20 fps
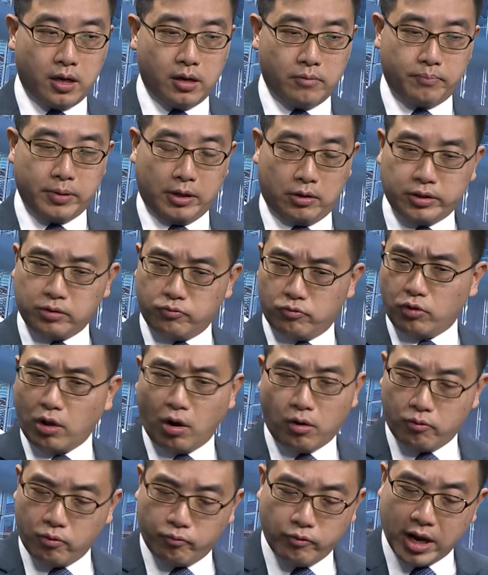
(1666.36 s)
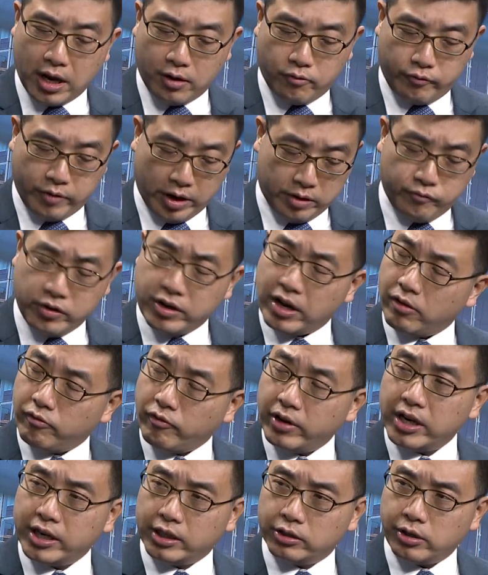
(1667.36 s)
Because when we are
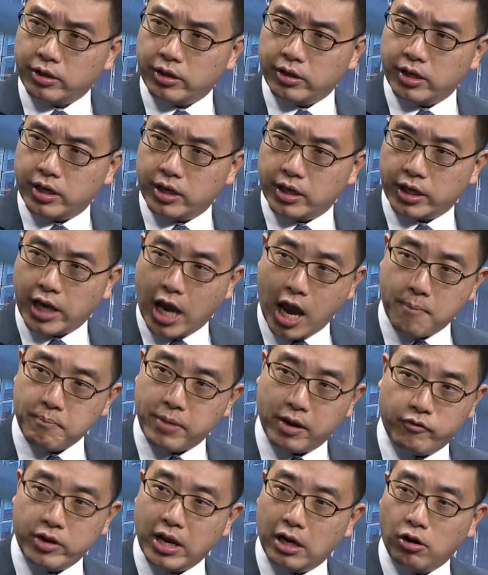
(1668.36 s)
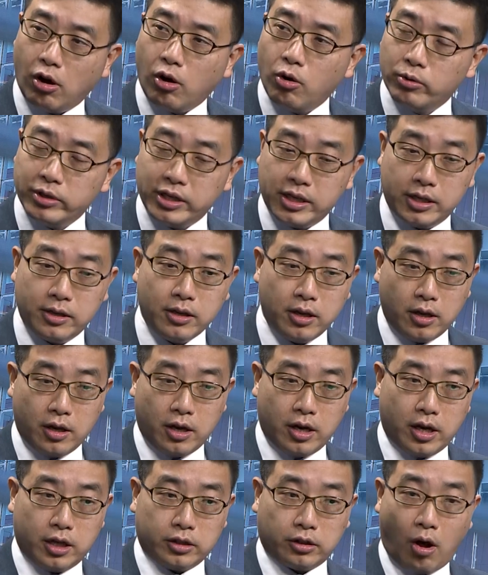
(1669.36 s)
running the campaign, we are not only
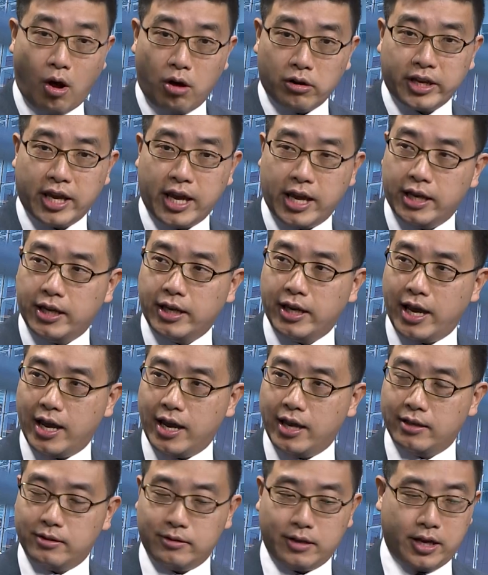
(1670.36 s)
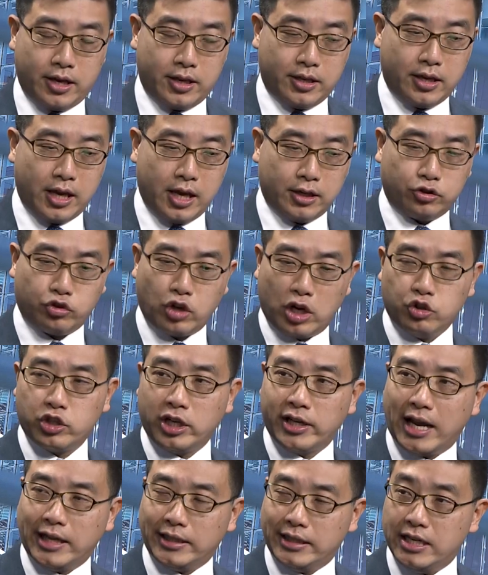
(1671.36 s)
talking and
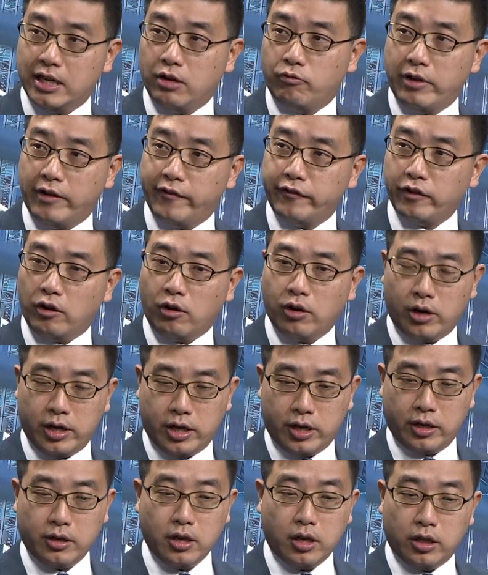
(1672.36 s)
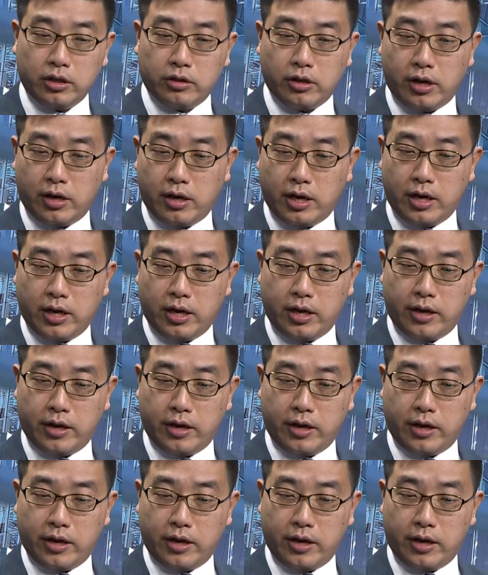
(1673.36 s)
exchanging ideas with the